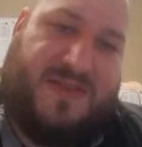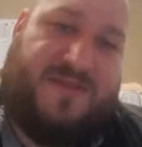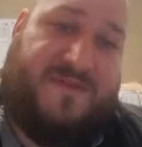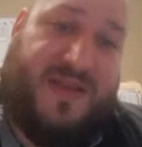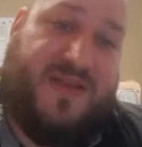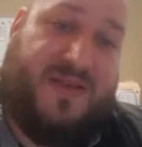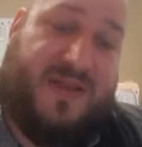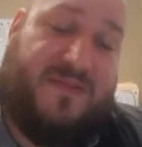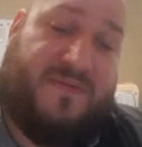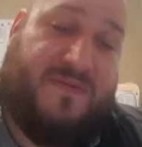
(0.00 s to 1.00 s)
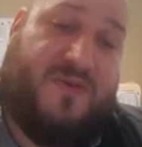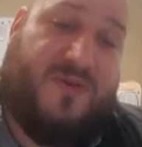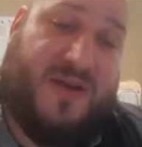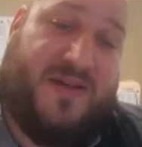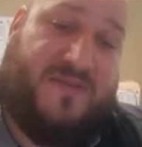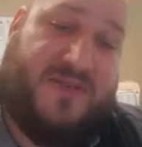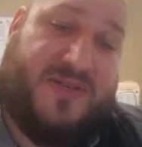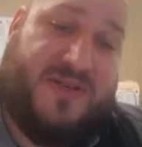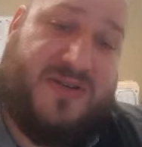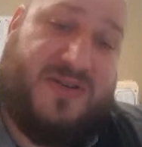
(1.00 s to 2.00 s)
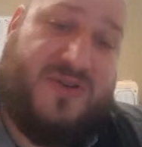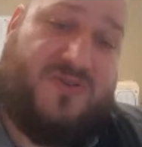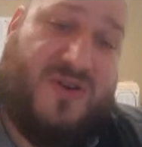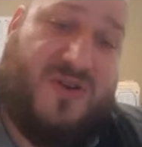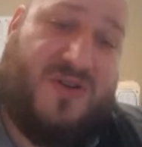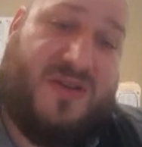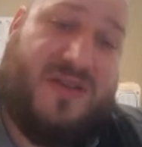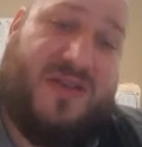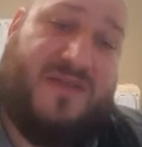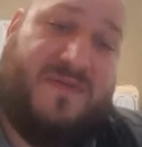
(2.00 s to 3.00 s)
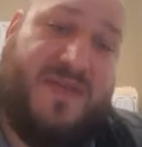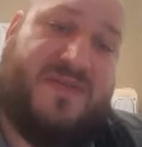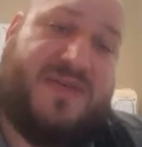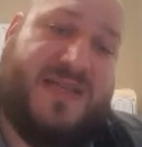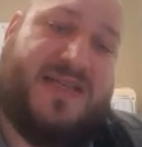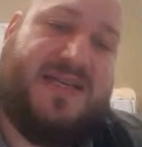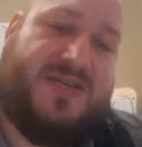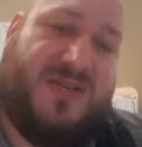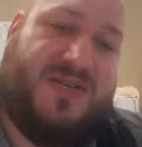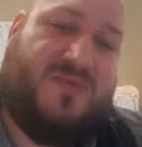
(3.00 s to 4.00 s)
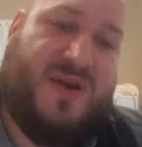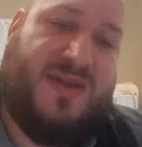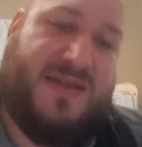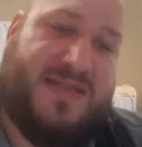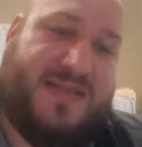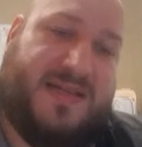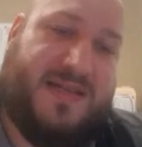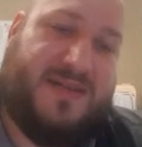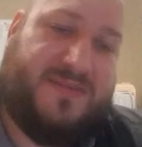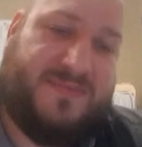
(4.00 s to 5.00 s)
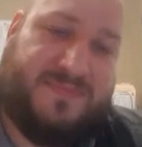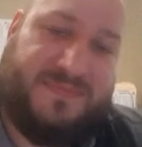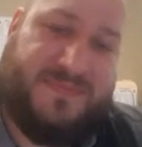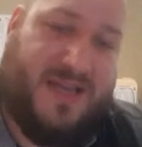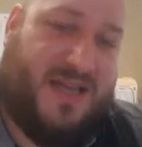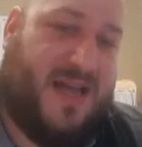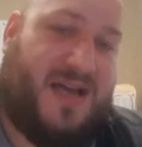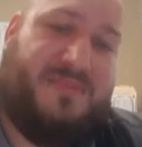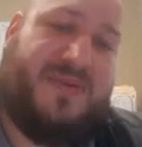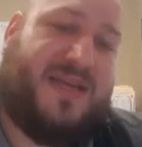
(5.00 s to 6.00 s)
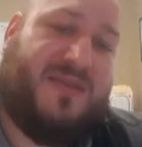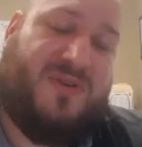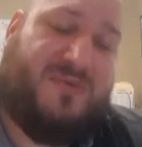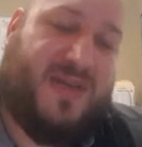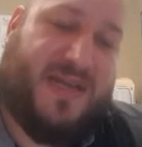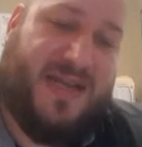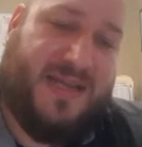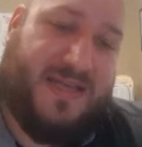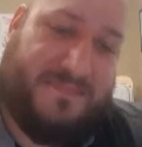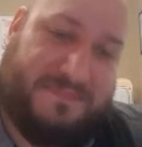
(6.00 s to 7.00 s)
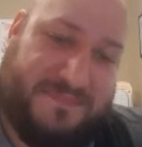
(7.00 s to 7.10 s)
the figure in the foreground for sure, to draw the viewer's attention to where it needs to go. Gotta put that rim lighting in.